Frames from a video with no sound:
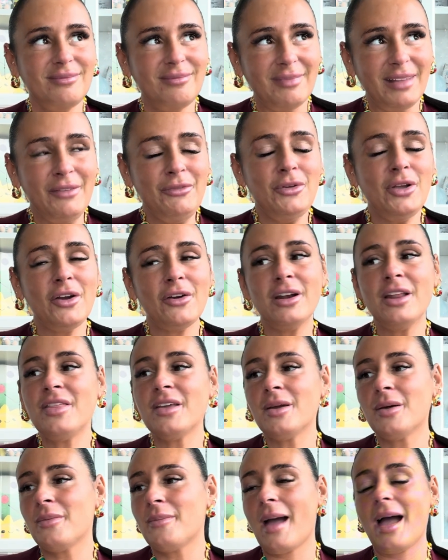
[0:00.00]
if you hear
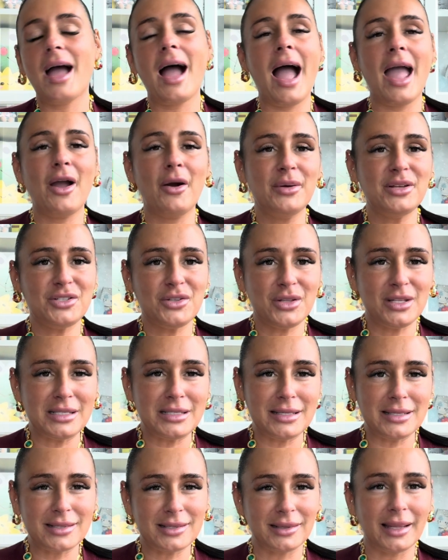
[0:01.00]
anything, I always do this
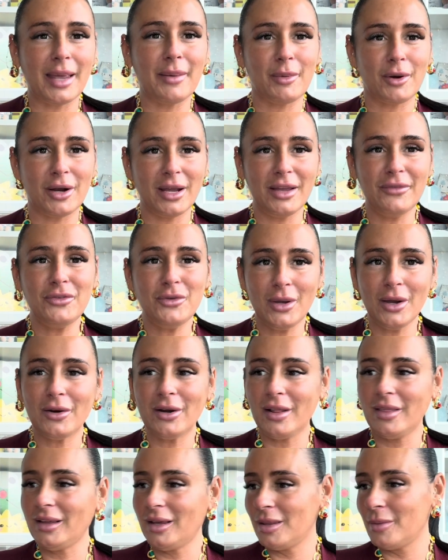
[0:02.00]
disclaimer. If you hear
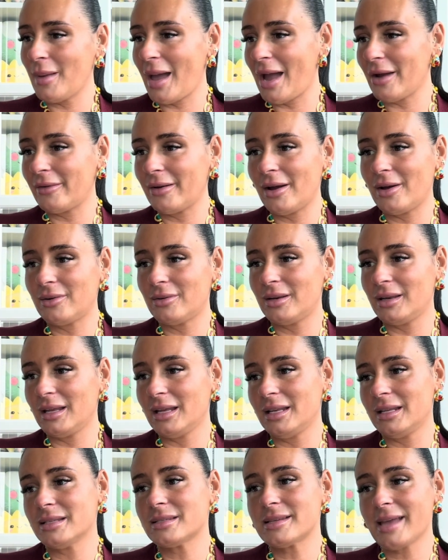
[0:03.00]
anything in the background, it
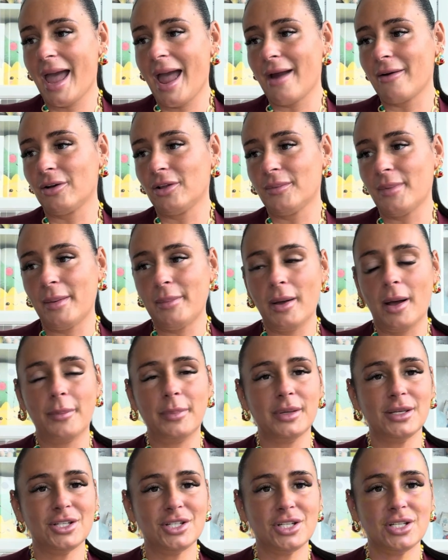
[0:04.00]
is Carol, my
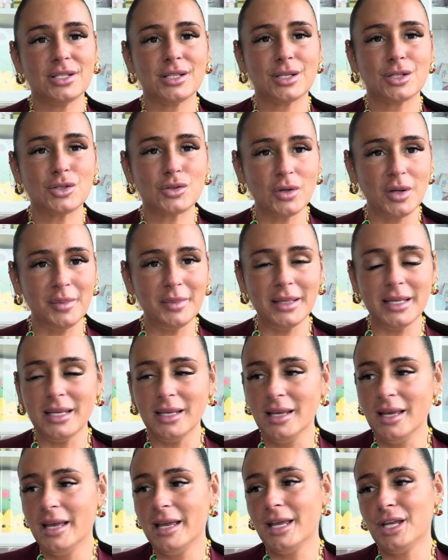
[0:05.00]
puppy. She's extremely,
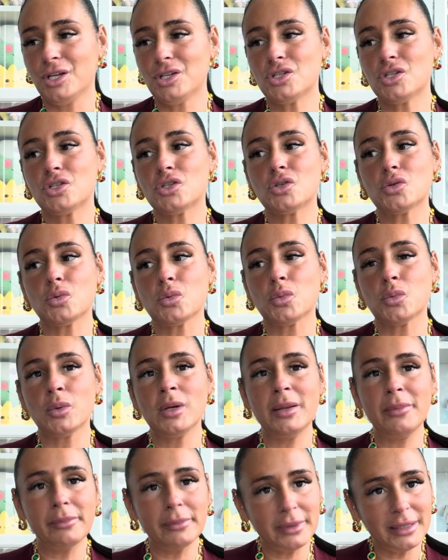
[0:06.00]

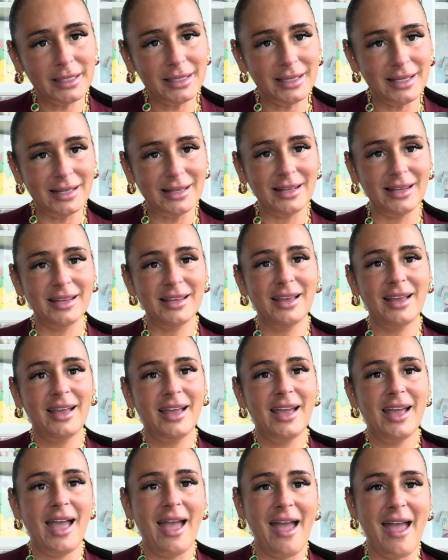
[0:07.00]
extremely needy,
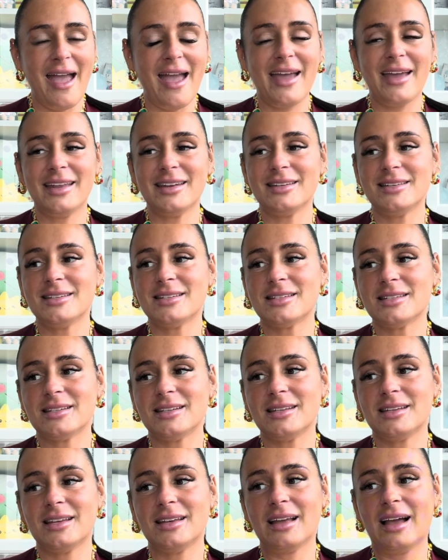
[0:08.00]
and
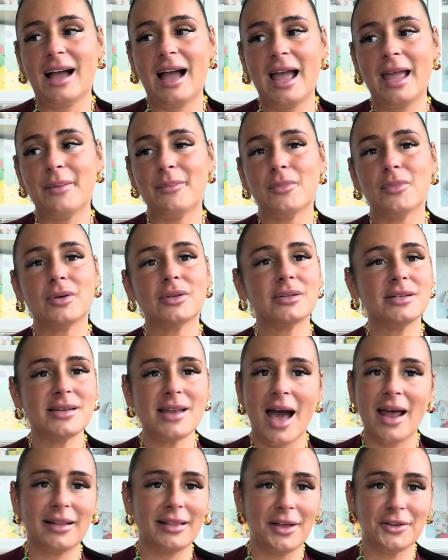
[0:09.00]
I'm
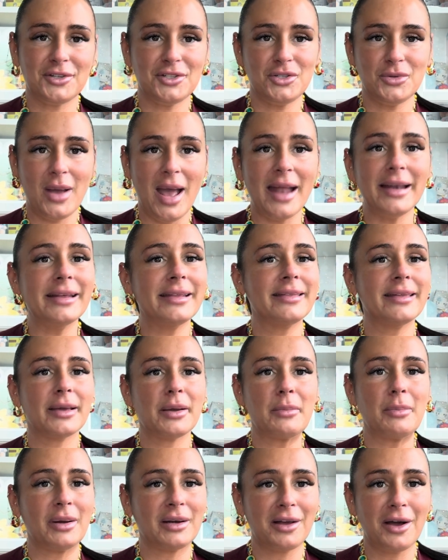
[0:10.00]
not allowed to do
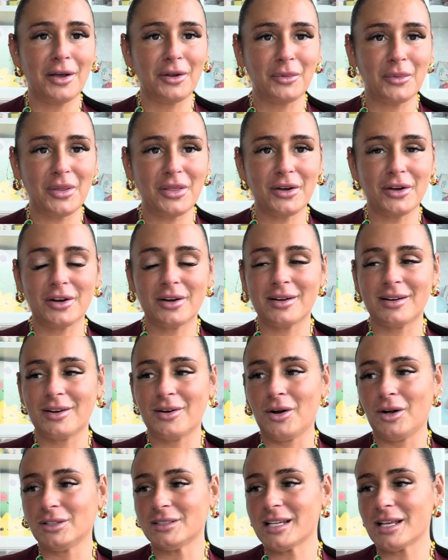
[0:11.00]
anything but cuddle with her
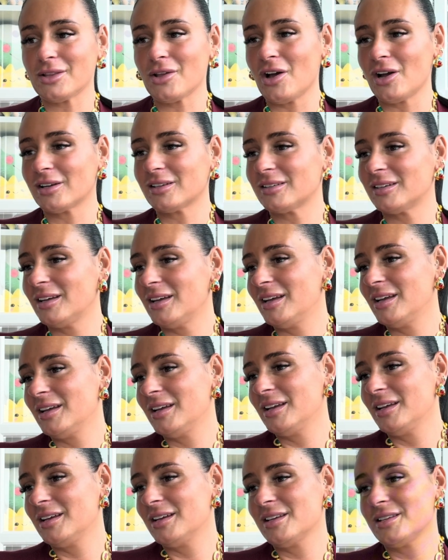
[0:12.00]
all day long.
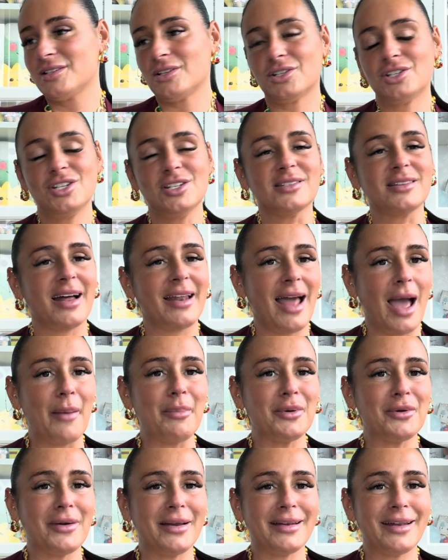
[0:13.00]
So she's not
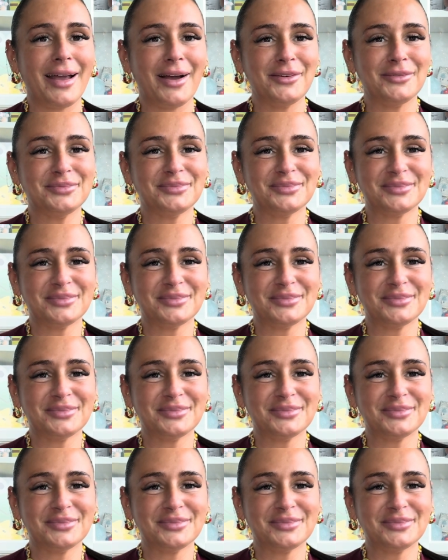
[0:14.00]
happy right now.